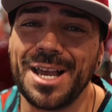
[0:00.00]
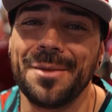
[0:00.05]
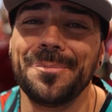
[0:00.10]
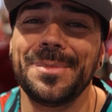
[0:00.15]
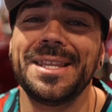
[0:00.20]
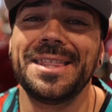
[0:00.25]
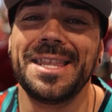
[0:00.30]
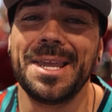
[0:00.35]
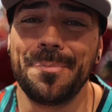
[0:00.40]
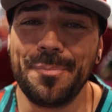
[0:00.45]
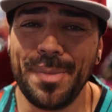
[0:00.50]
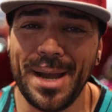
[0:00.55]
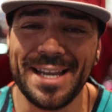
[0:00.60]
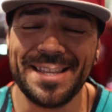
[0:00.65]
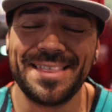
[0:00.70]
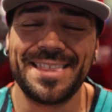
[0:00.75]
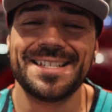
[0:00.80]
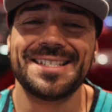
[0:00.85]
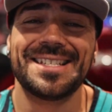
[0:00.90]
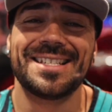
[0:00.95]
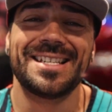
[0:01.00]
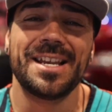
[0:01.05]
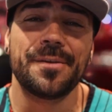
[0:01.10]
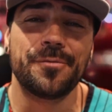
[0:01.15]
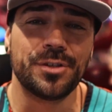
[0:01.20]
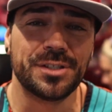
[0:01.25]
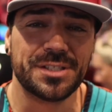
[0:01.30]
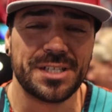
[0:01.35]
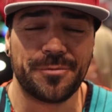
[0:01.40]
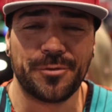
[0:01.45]
I mean their paint. There's
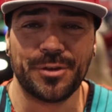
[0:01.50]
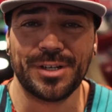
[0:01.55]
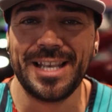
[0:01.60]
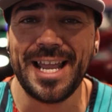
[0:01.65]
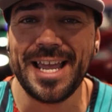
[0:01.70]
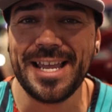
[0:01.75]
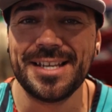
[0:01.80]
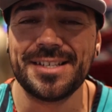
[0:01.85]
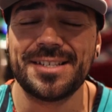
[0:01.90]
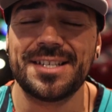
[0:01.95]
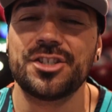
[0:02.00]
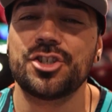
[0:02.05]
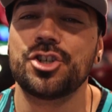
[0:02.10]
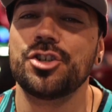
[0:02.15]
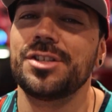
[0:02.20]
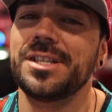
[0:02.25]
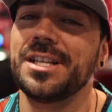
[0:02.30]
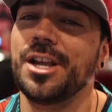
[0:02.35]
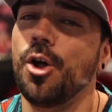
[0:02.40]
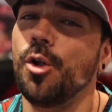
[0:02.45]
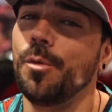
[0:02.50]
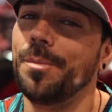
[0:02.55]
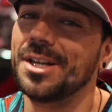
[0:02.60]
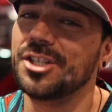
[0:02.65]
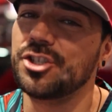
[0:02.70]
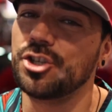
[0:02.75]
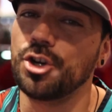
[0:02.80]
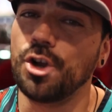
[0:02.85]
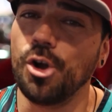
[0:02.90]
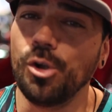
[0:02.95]
several different layers. There's usually a whole
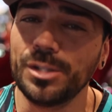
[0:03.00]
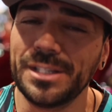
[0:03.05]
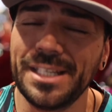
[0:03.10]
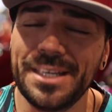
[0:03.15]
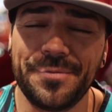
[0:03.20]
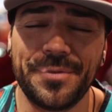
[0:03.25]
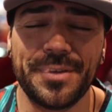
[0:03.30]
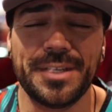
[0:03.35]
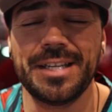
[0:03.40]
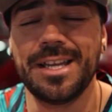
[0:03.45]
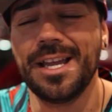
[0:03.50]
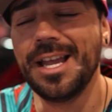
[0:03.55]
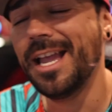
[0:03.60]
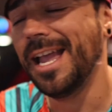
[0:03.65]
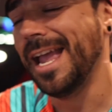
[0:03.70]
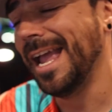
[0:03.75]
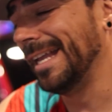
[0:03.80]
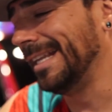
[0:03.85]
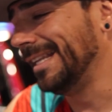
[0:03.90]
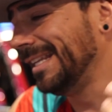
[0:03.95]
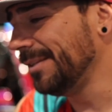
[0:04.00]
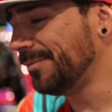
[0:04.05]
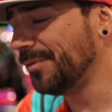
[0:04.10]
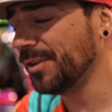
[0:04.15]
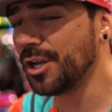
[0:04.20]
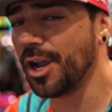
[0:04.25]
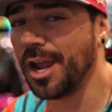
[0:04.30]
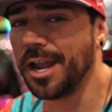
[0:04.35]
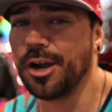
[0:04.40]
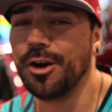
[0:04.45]
bunch of gold leafing and
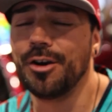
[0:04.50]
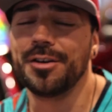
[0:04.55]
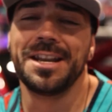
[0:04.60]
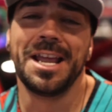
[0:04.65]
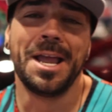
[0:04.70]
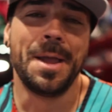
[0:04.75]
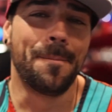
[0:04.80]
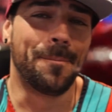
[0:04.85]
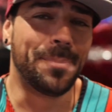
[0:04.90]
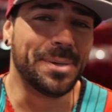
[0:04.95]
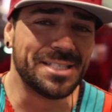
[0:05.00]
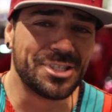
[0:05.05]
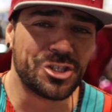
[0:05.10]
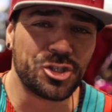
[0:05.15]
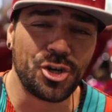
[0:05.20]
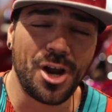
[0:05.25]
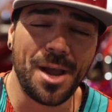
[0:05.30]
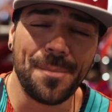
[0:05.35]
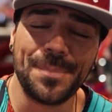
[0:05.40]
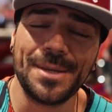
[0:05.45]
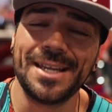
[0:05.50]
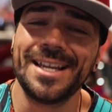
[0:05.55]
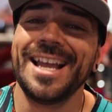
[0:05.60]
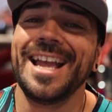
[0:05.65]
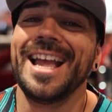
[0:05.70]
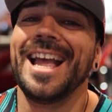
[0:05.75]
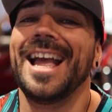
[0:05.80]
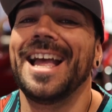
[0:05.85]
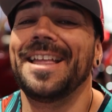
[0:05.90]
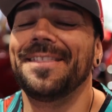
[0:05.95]
leafing going on, pinstriping,
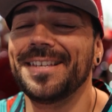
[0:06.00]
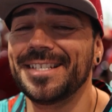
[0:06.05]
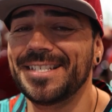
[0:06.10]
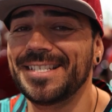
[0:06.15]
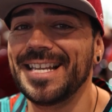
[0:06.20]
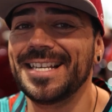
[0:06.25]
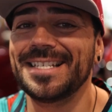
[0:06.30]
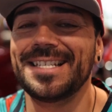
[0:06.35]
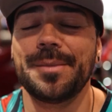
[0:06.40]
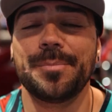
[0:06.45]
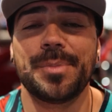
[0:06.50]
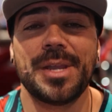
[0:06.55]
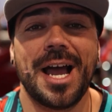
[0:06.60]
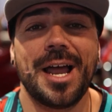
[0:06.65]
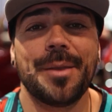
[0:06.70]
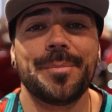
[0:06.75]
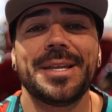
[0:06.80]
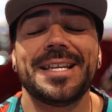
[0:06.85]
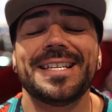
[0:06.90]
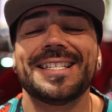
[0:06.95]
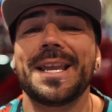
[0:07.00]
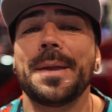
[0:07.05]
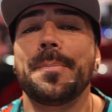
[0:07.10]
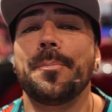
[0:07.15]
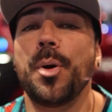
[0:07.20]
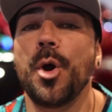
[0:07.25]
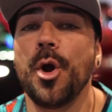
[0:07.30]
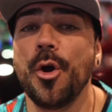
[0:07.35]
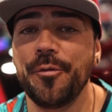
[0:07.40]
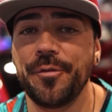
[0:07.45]
and this Tesla behind me is a
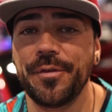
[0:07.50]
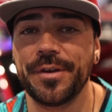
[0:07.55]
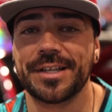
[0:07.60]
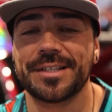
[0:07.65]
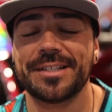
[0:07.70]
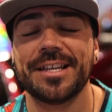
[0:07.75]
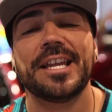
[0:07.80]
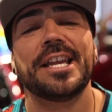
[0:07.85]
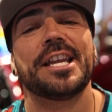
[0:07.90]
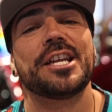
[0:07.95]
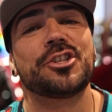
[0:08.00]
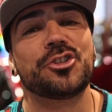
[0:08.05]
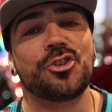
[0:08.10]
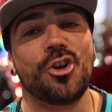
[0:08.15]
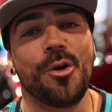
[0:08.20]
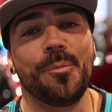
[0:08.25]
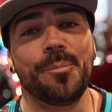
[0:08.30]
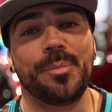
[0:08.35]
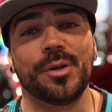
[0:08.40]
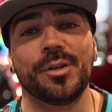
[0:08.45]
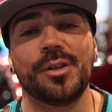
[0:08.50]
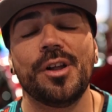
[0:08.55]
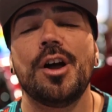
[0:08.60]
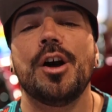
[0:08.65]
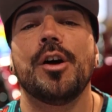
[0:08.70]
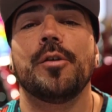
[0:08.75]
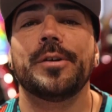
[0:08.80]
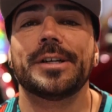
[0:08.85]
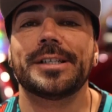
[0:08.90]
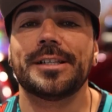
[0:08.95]
perfect example
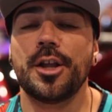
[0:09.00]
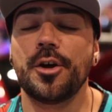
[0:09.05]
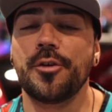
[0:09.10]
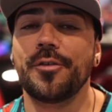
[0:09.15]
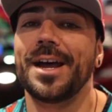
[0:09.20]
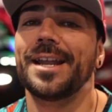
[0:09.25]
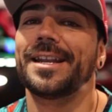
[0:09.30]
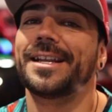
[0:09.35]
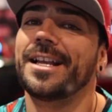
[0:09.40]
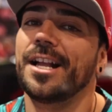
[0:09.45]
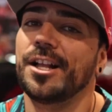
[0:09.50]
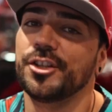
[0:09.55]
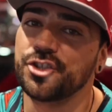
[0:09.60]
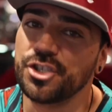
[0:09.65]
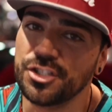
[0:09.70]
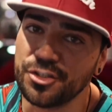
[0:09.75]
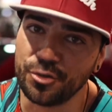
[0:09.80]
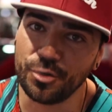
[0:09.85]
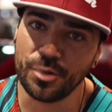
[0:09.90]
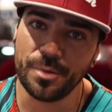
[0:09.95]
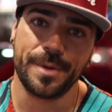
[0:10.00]
of what lowrider culture is all